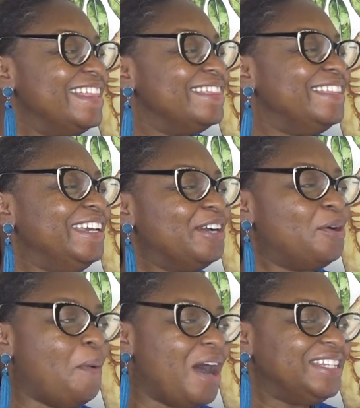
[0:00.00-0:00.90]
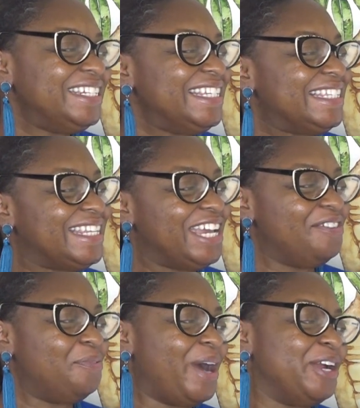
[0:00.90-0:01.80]
The Equality
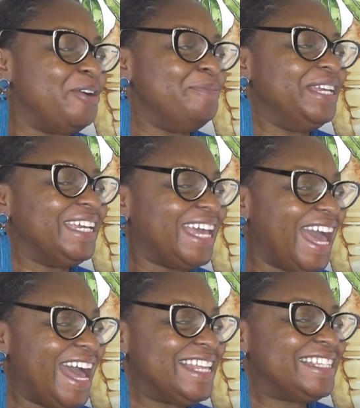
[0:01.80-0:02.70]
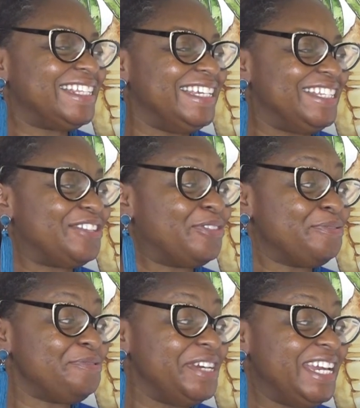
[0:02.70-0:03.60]
State of Wyoming cast its
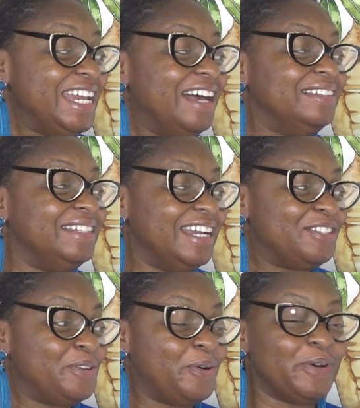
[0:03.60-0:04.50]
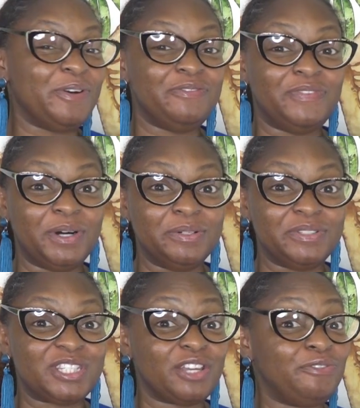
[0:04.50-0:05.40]
3 electoral
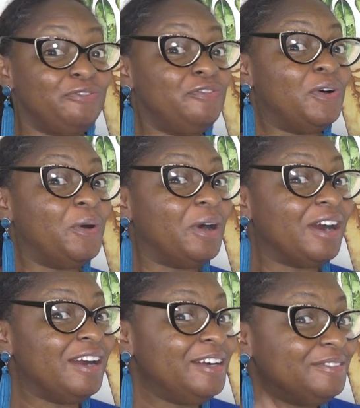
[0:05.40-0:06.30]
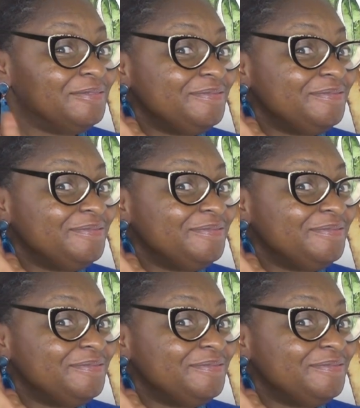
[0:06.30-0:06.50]
votes for...